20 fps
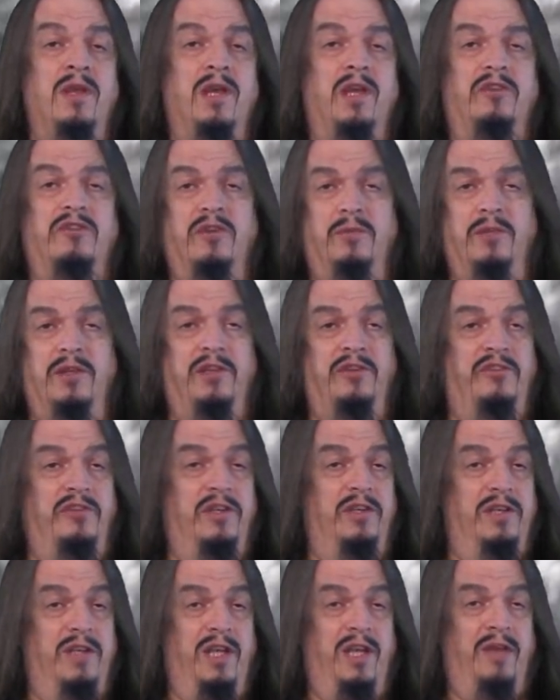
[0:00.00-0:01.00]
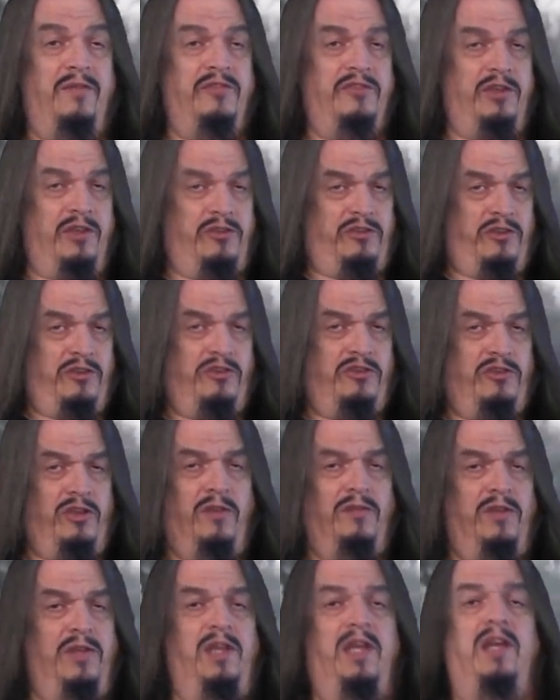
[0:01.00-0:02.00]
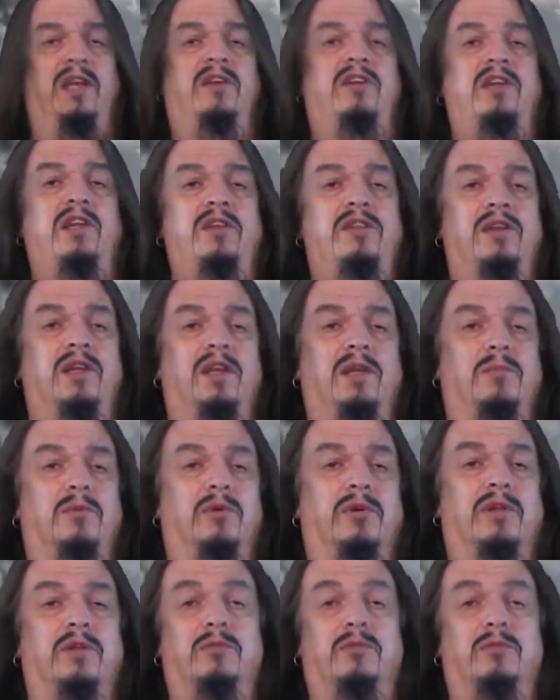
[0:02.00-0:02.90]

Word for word: And some of these didn't have such shovel-like teeth anymore.